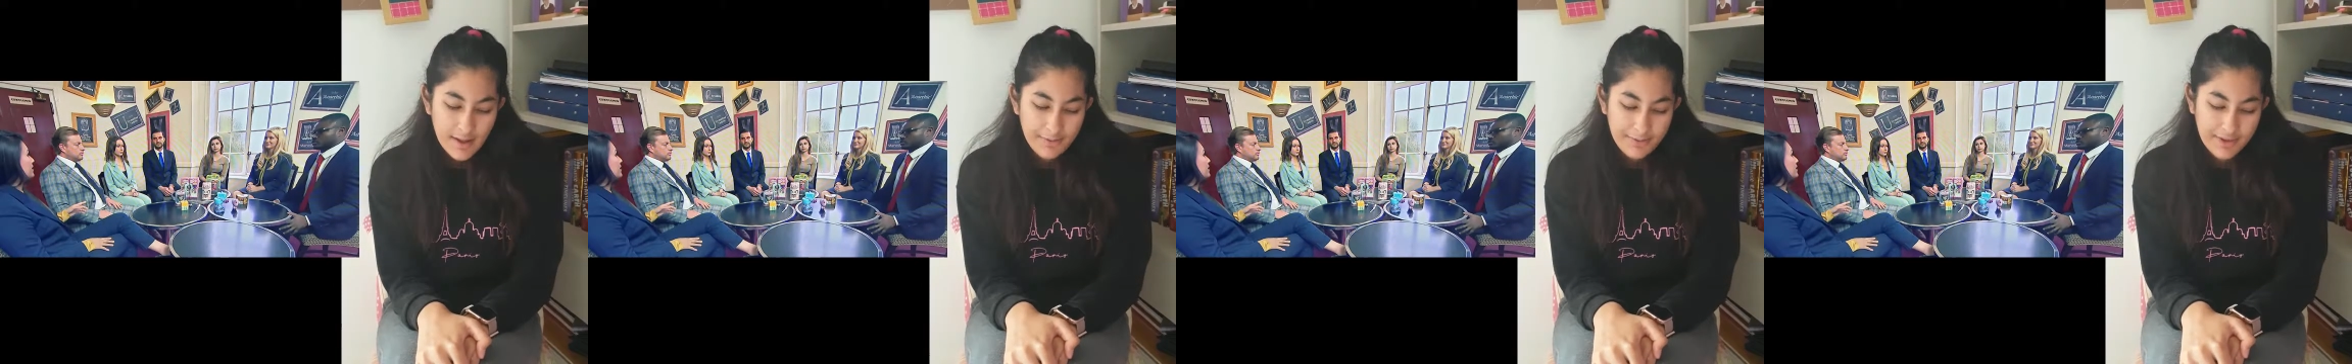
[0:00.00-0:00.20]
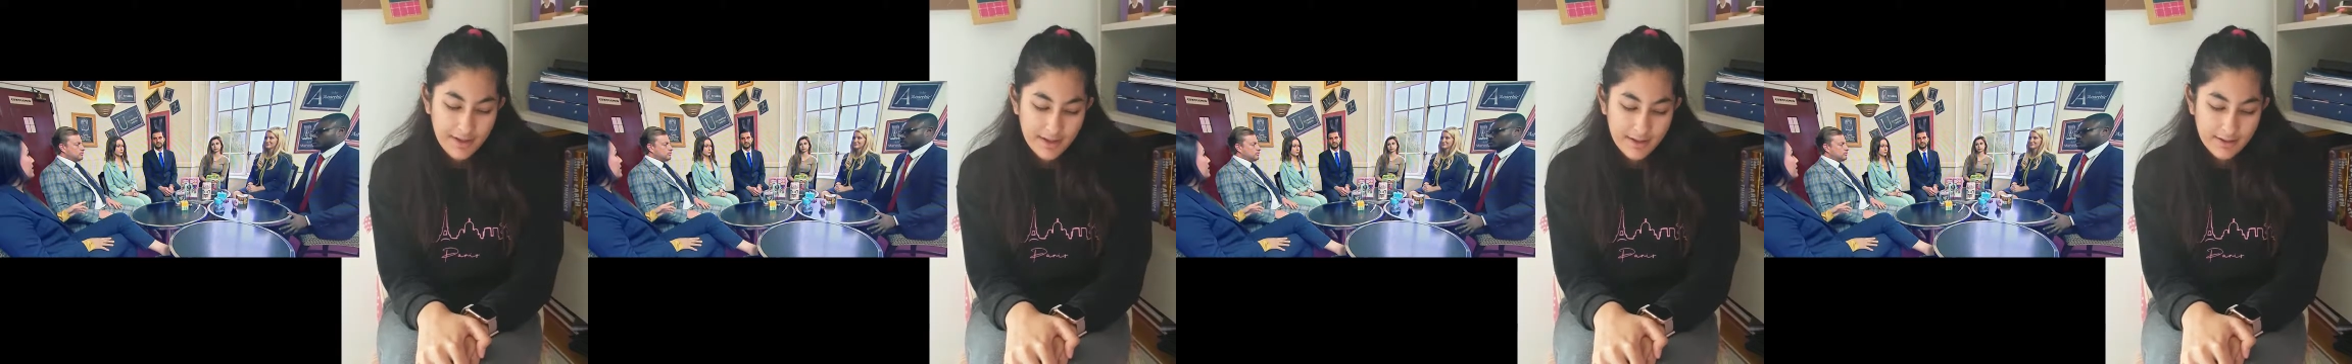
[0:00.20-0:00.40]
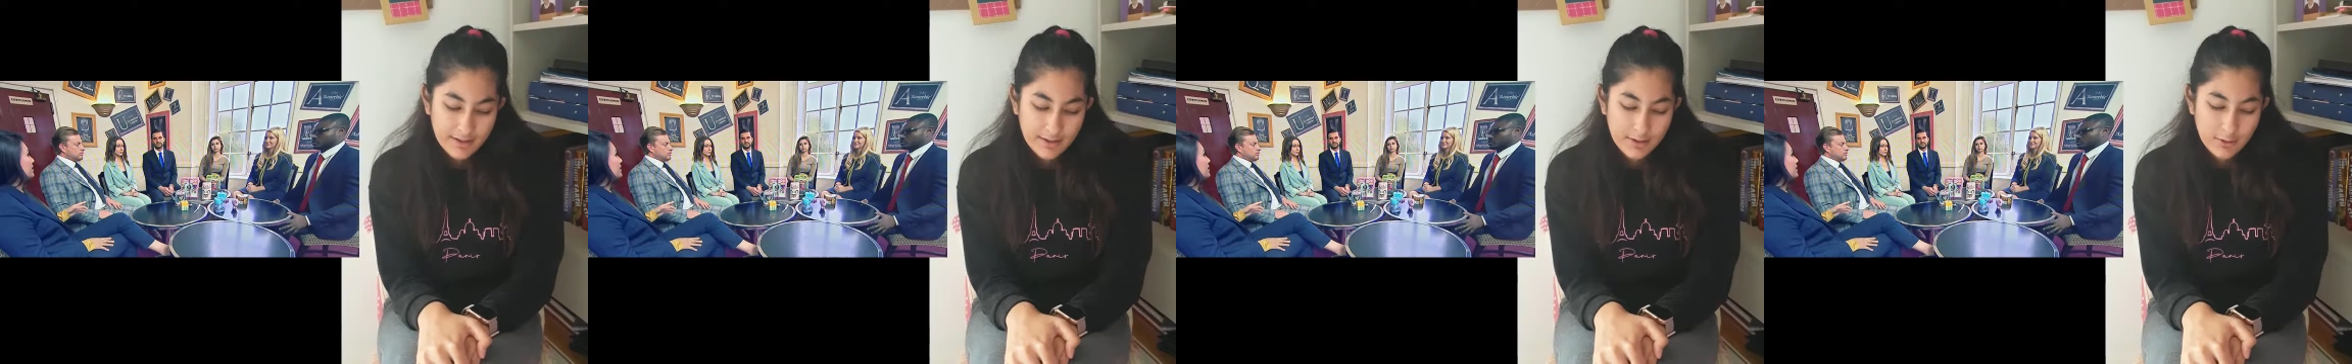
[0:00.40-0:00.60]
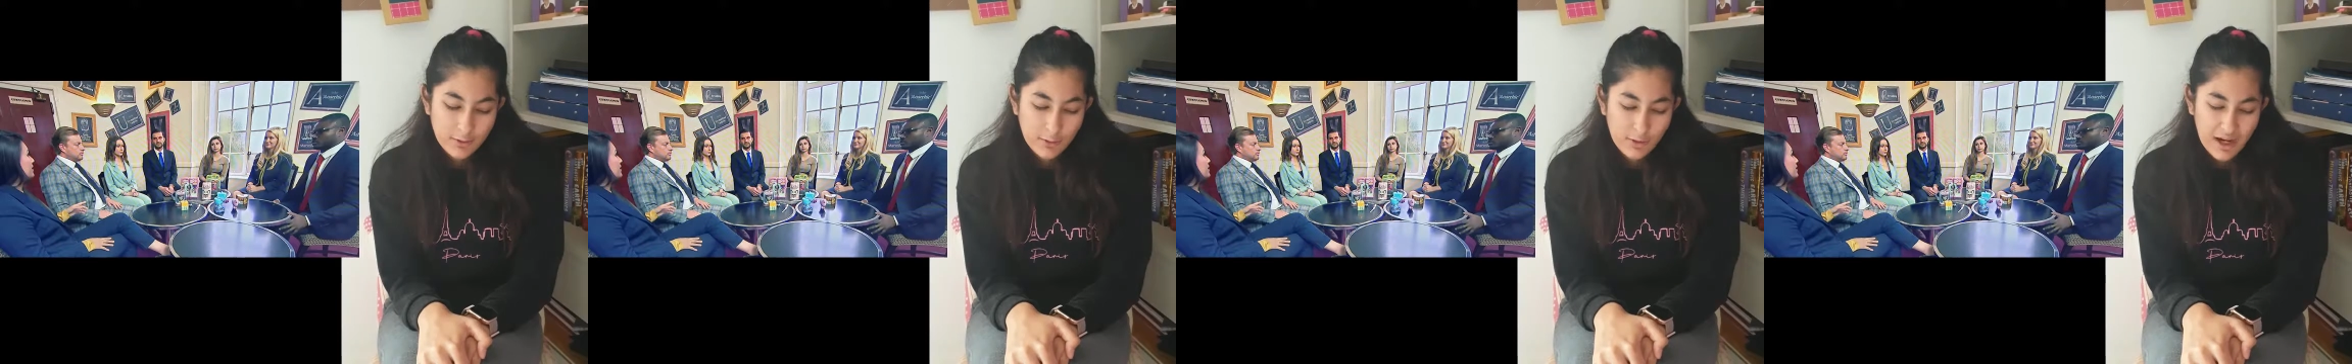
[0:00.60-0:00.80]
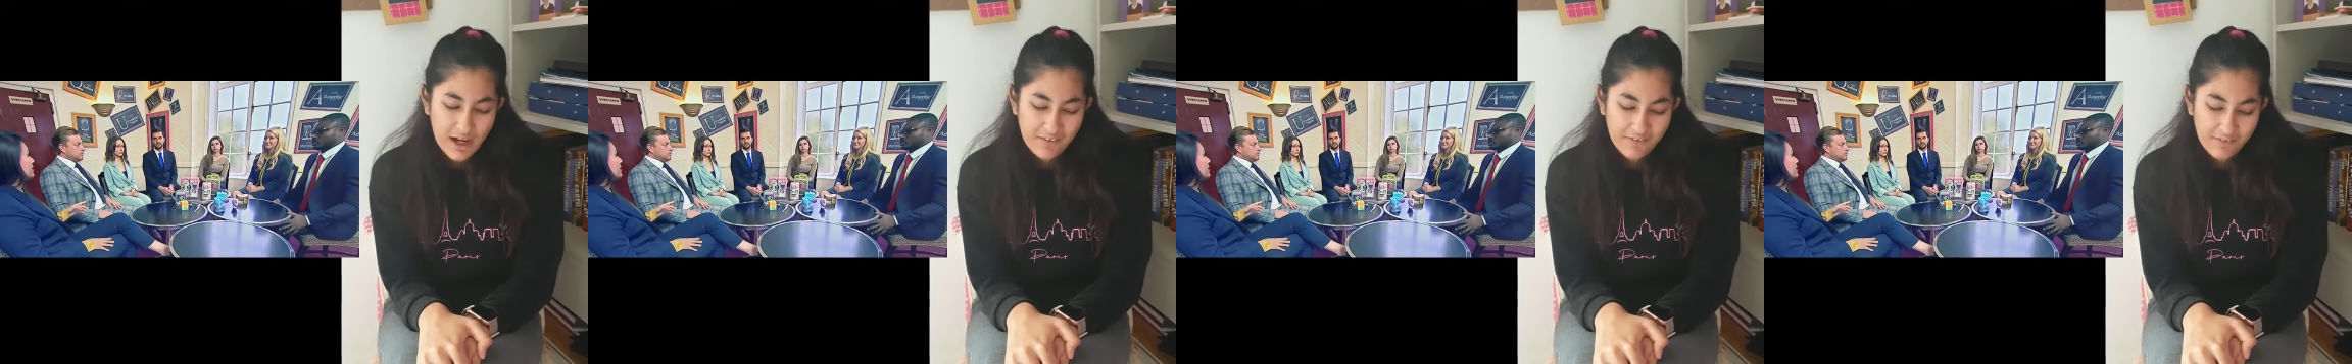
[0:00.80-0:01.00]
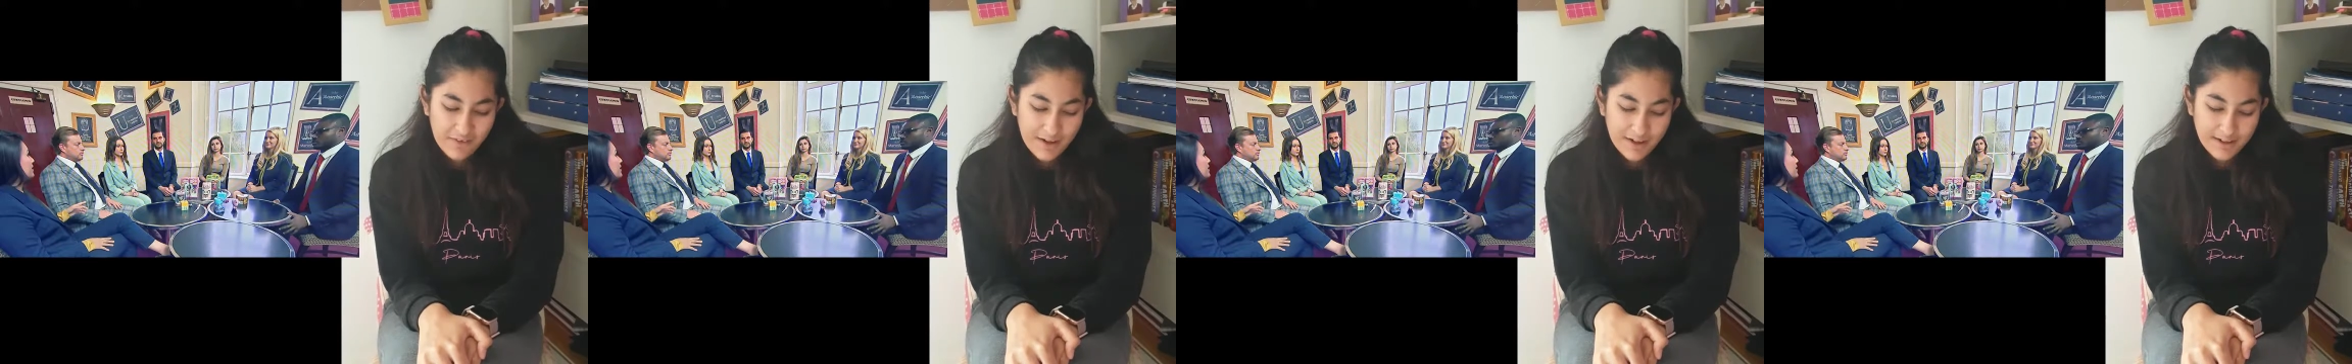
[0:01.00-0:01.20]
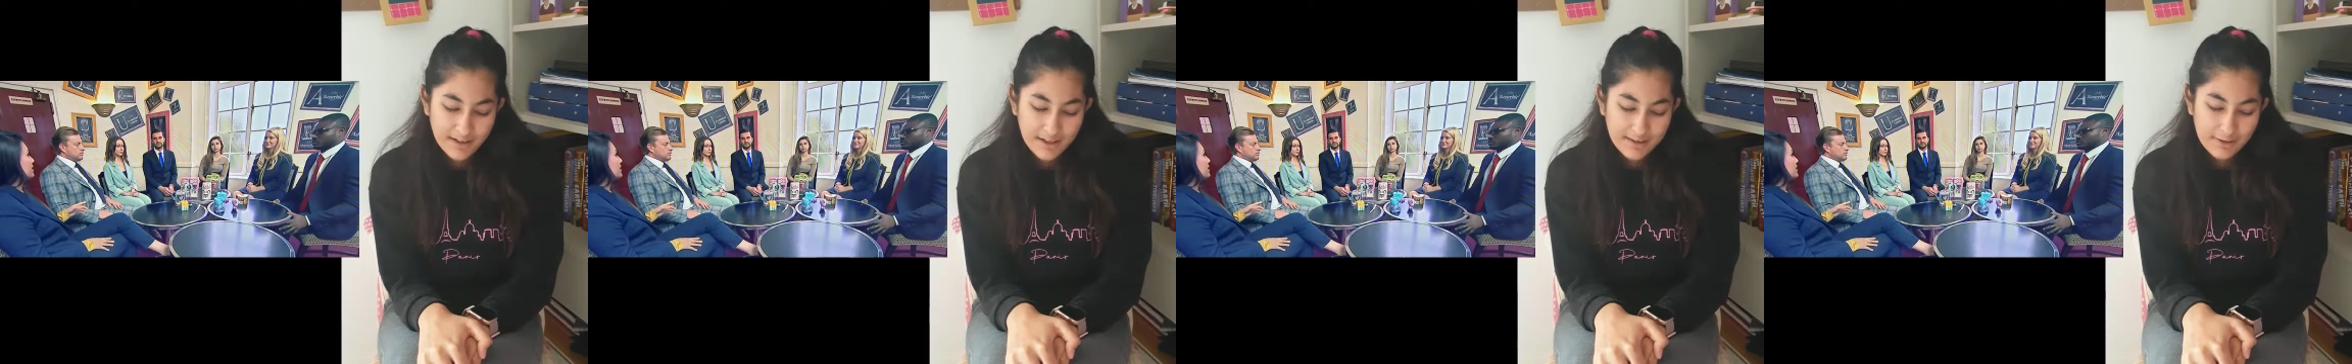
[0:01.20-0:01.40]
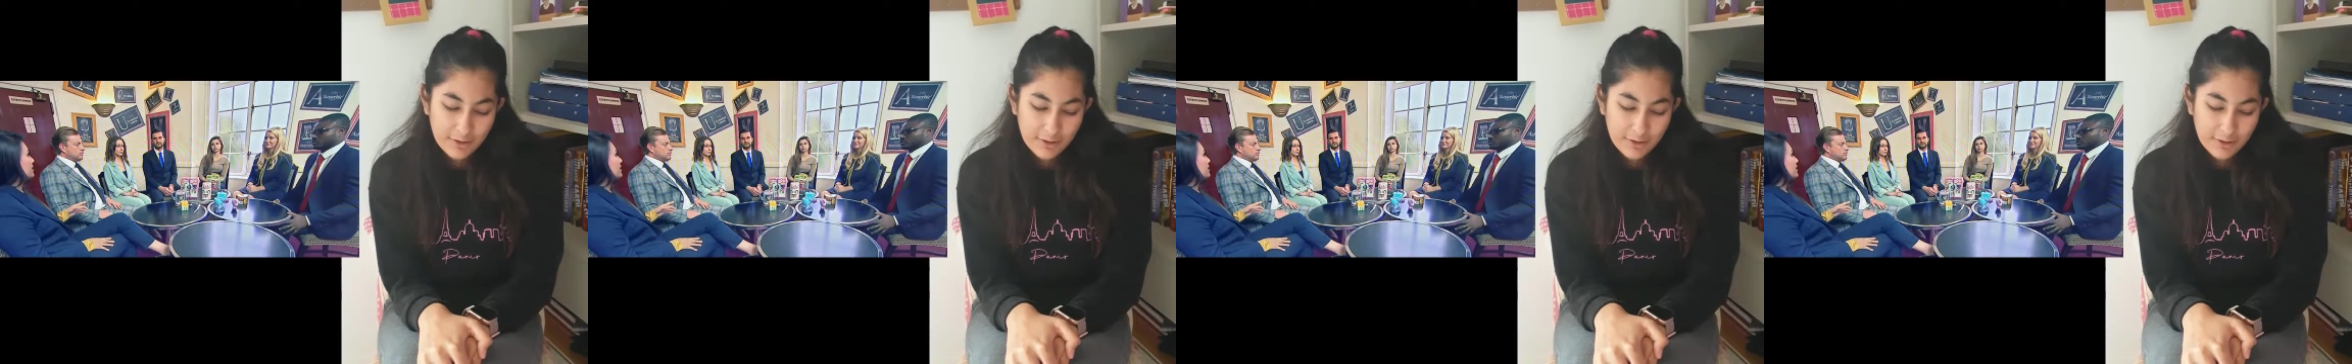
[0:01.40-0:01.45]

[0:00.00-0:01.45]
that you find it a